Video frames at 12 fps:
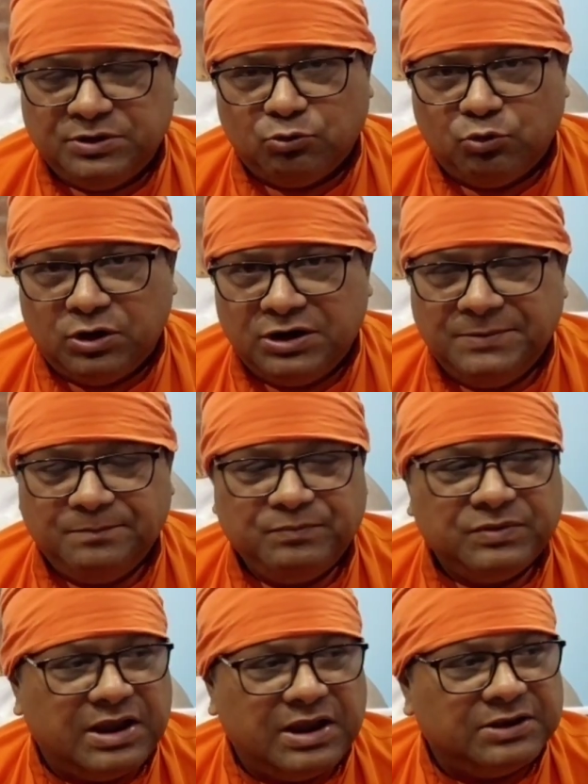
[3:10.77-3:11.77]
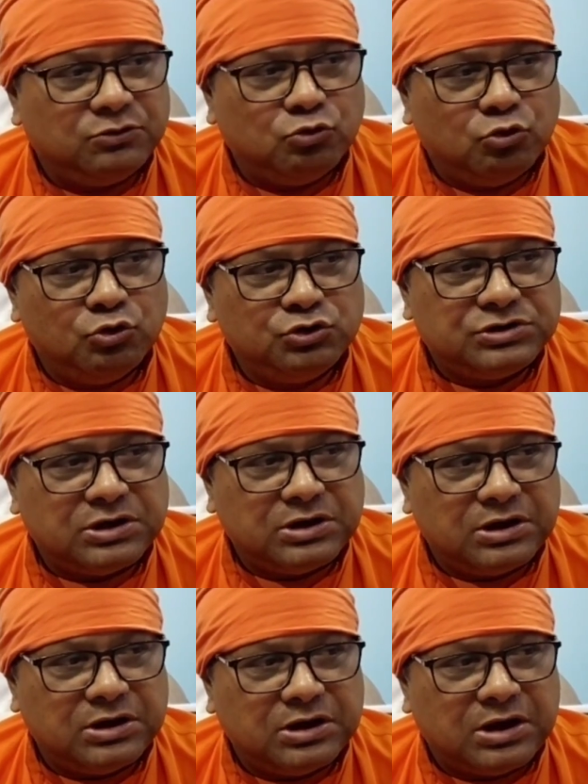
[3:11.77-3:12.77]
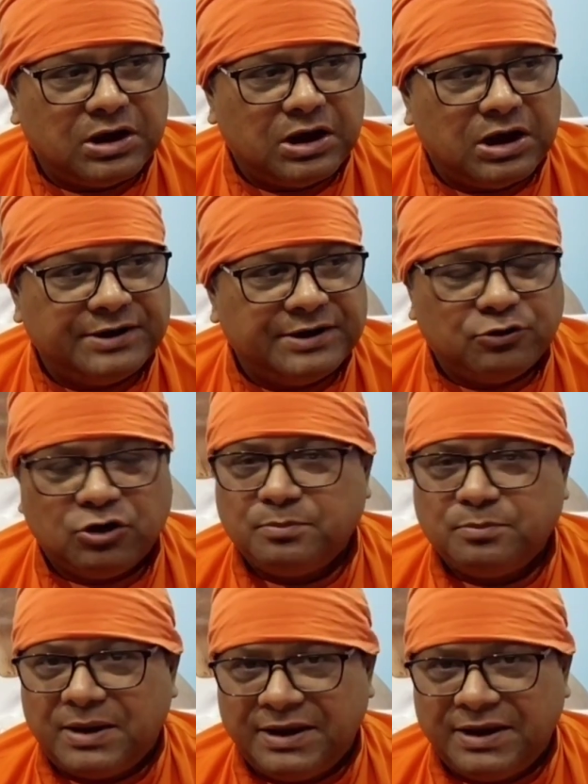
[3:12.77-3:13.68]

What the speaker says: to be the world, and those are not